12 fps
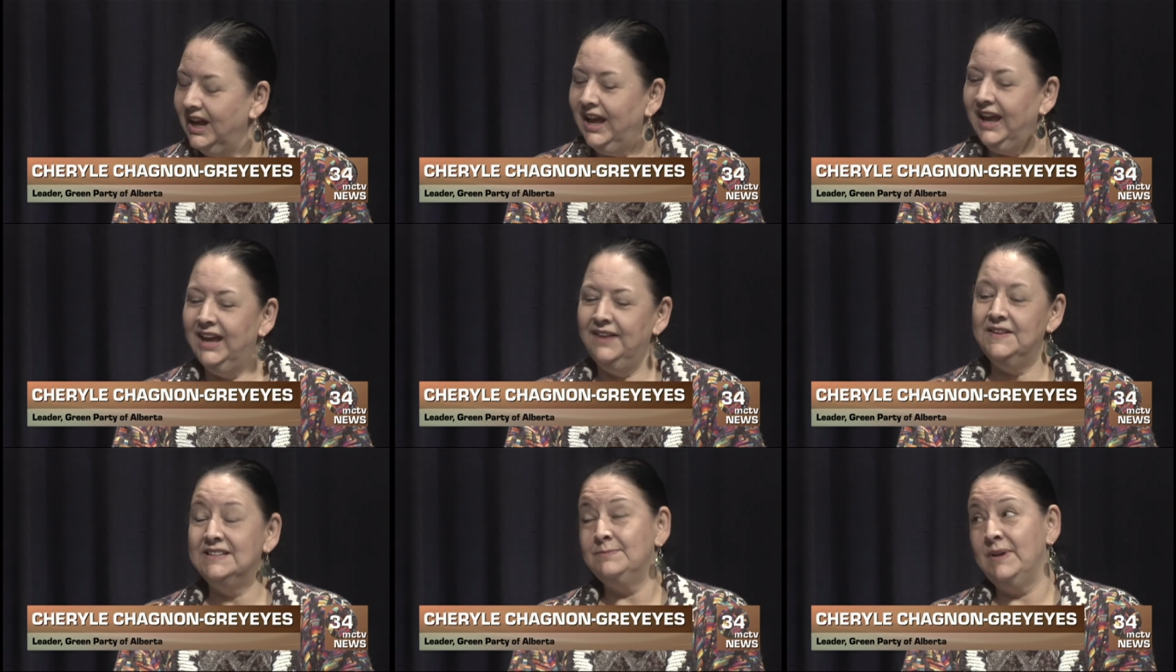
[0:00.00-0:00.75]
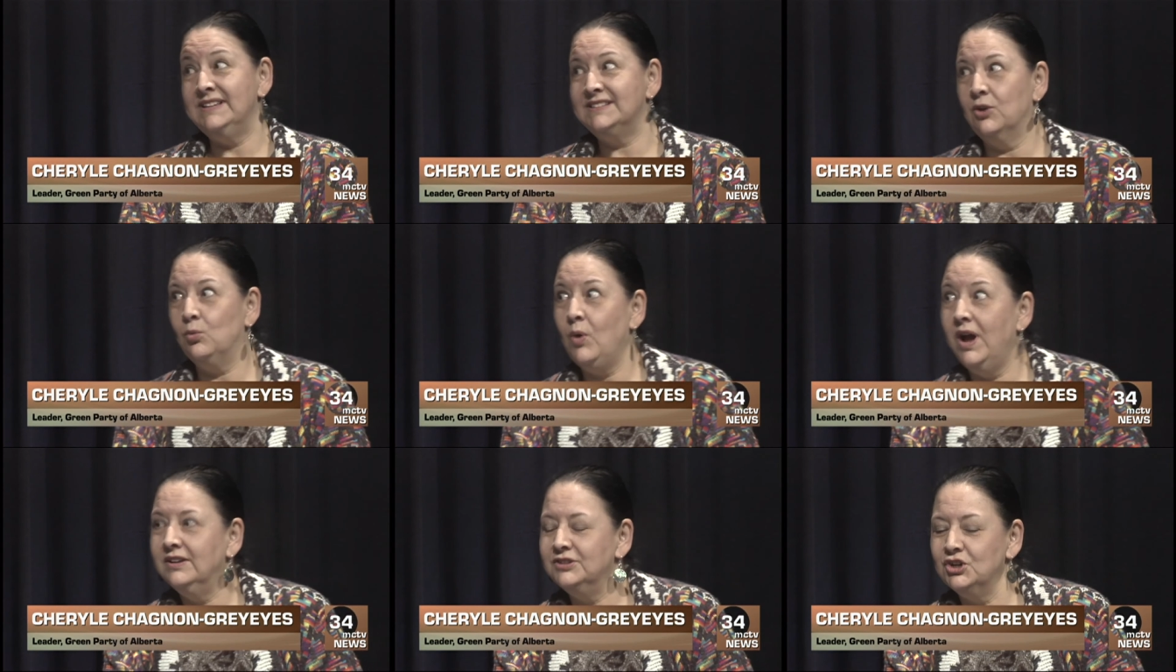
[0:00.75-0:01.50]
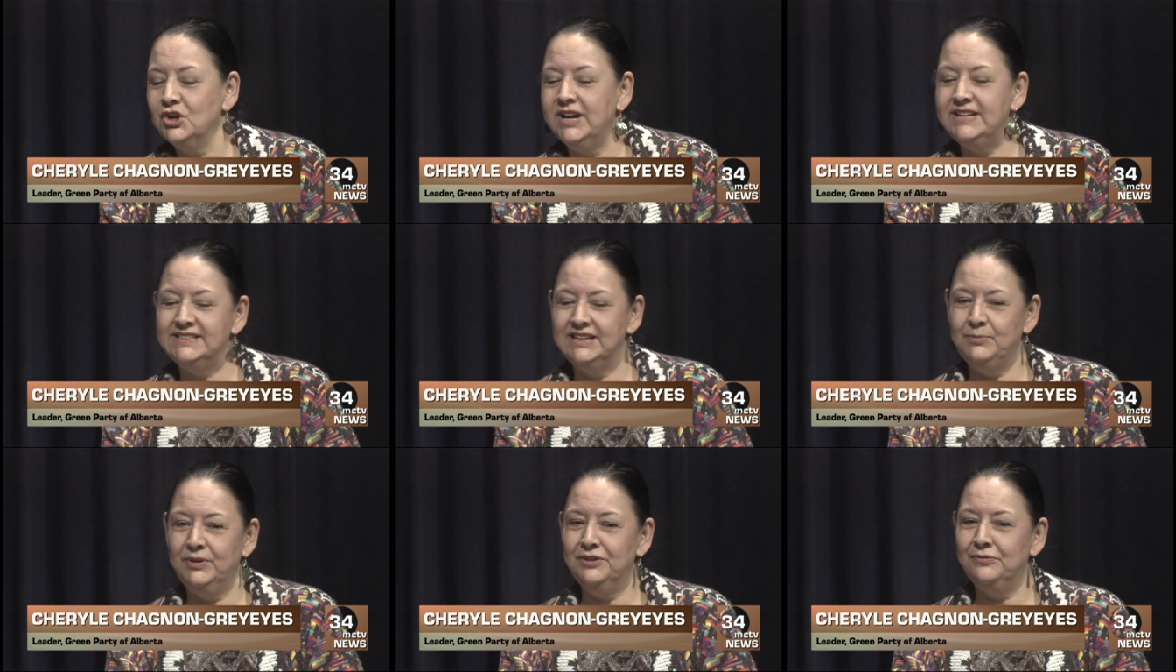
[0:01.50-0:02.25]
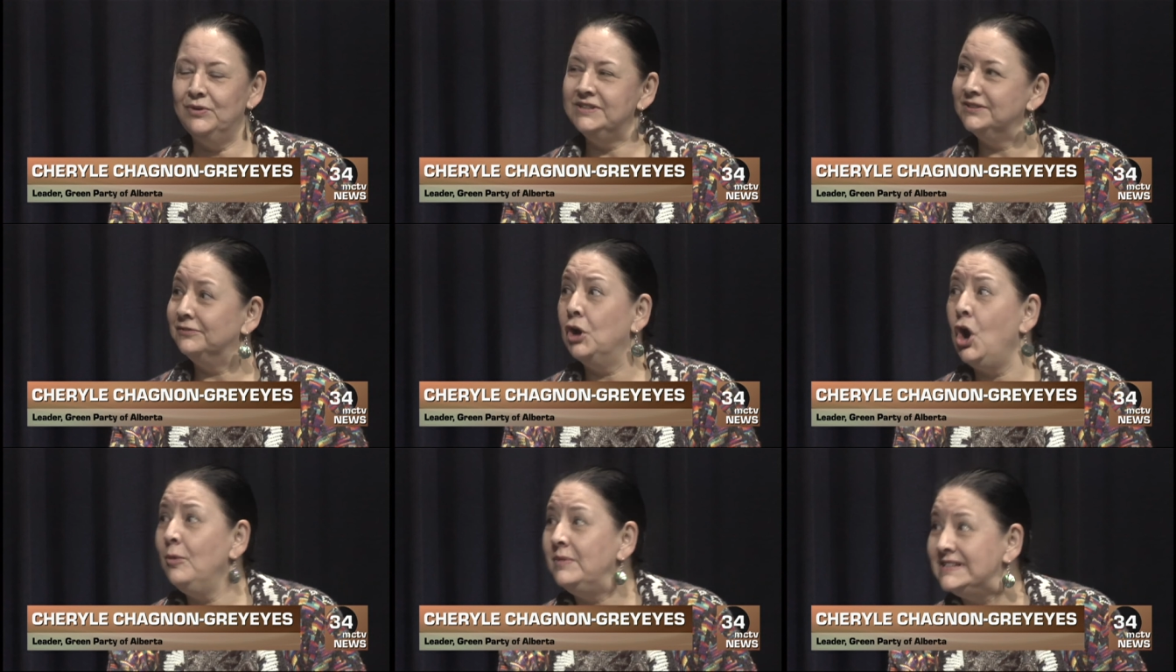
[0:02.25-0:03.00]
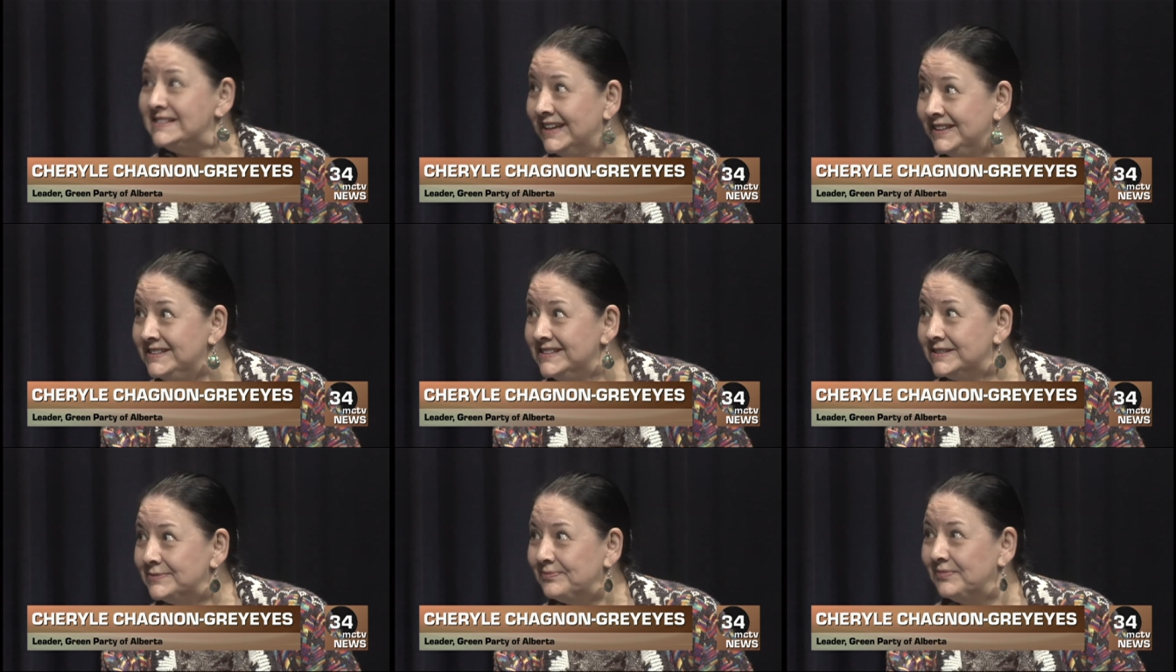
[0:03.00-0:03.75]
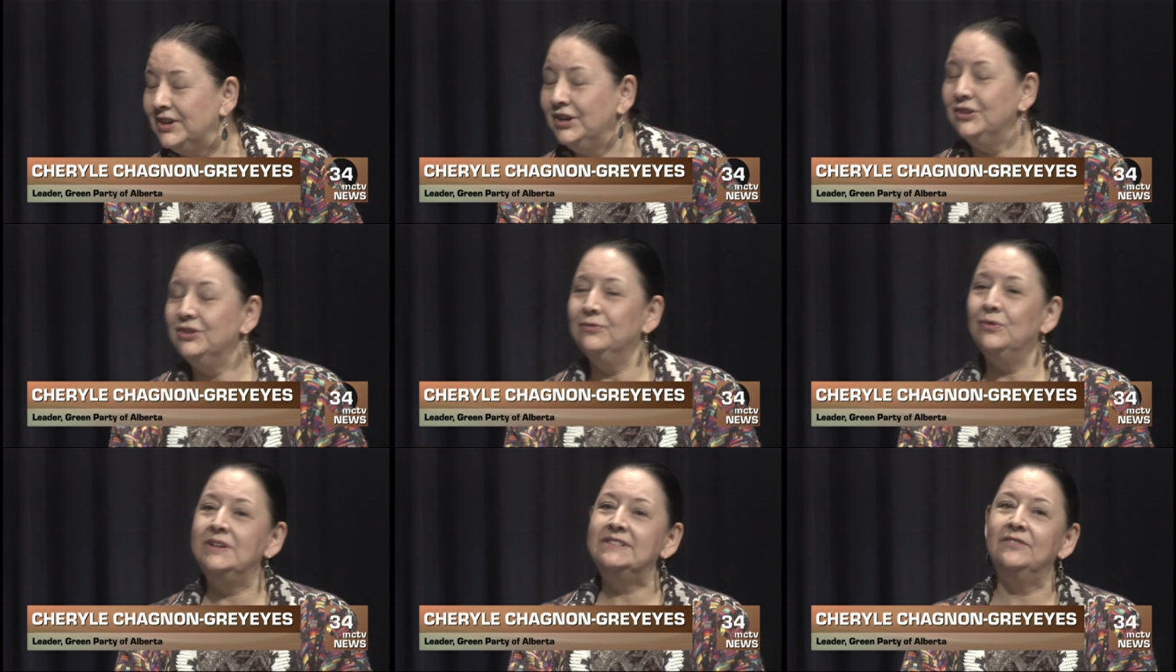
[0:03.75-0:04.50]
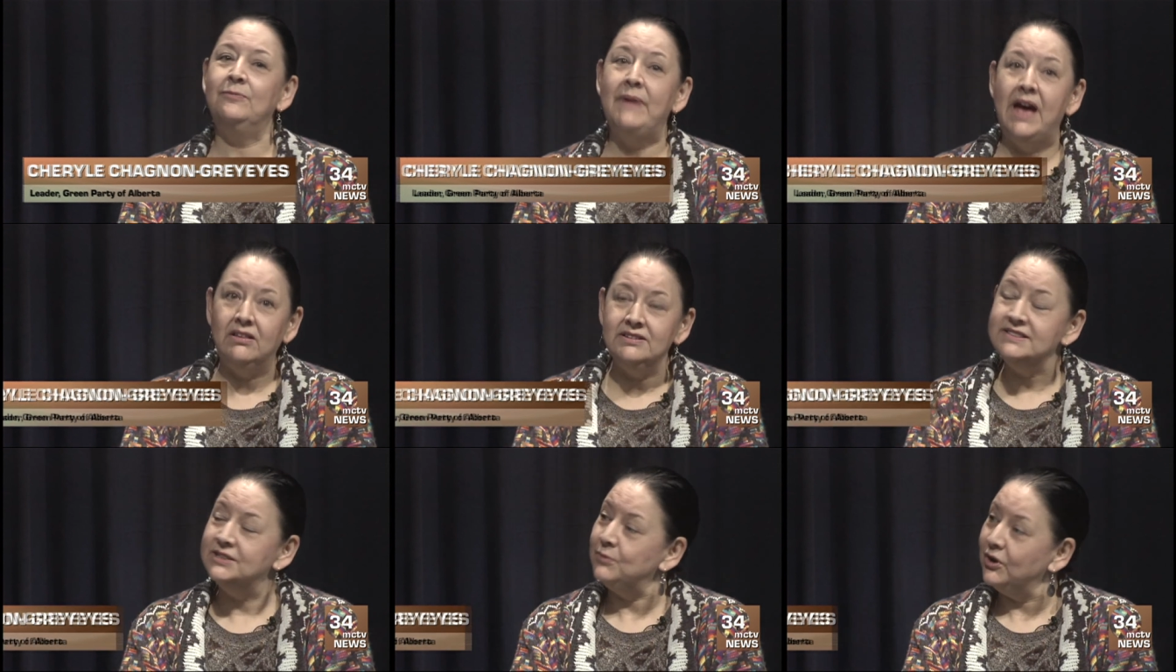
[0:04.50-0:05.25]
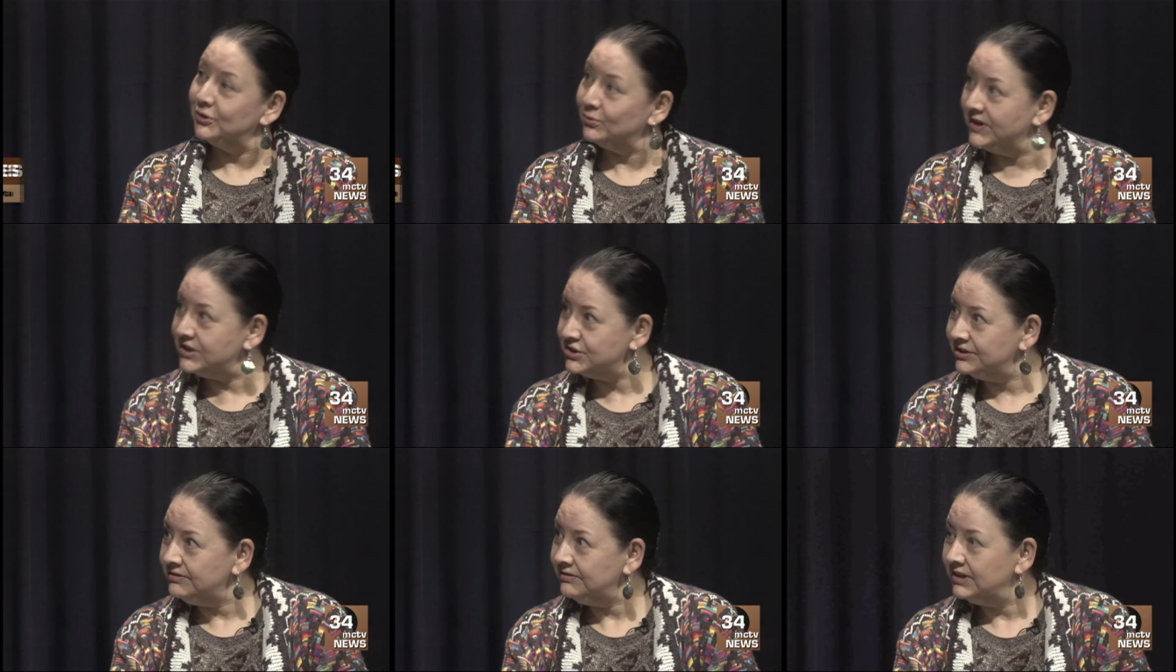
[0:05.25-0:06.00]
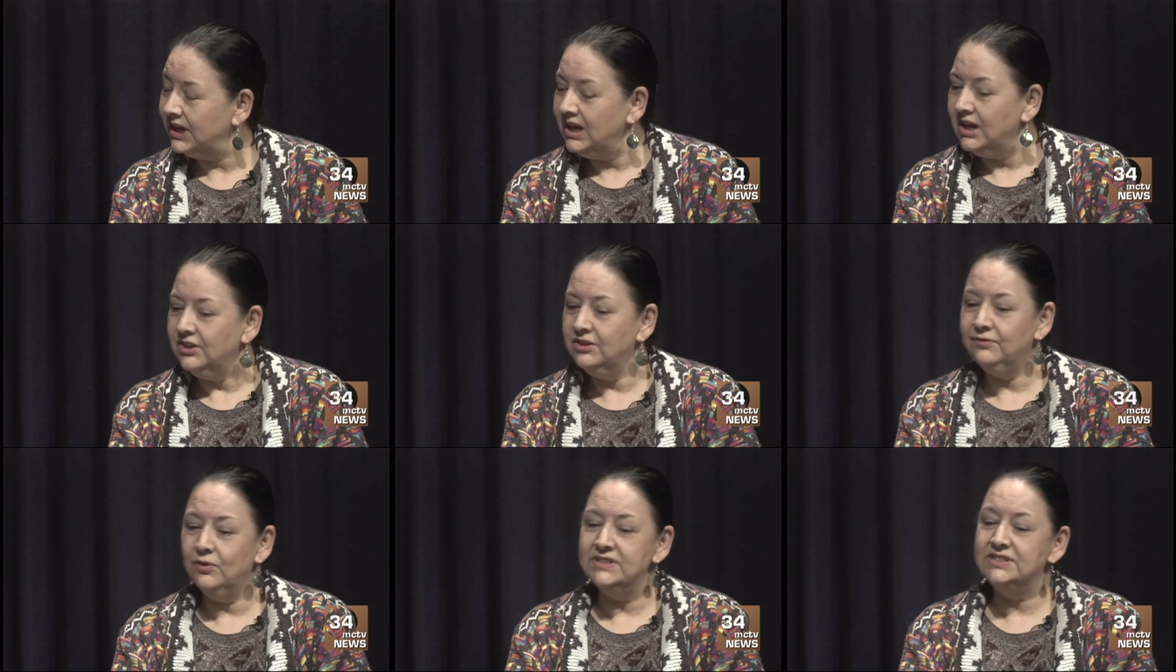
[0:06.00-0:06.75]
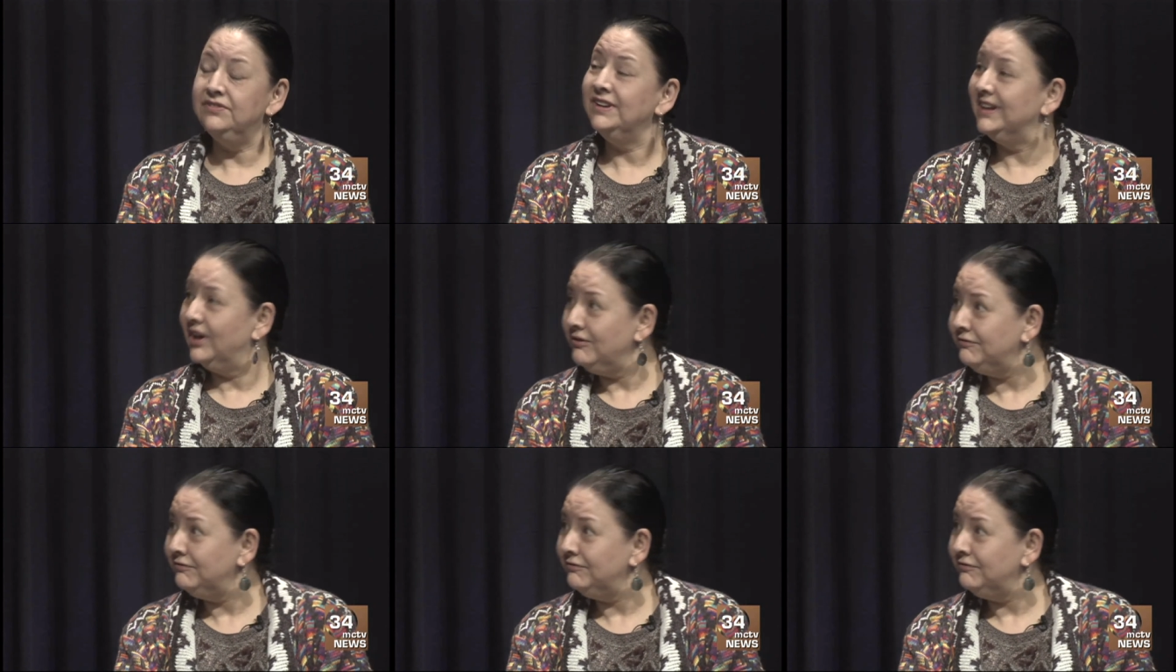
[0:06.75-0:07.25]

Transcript: And this may sound wild and crazy, but the voice of common sense, the voice of balance and moderation, the voice of enough.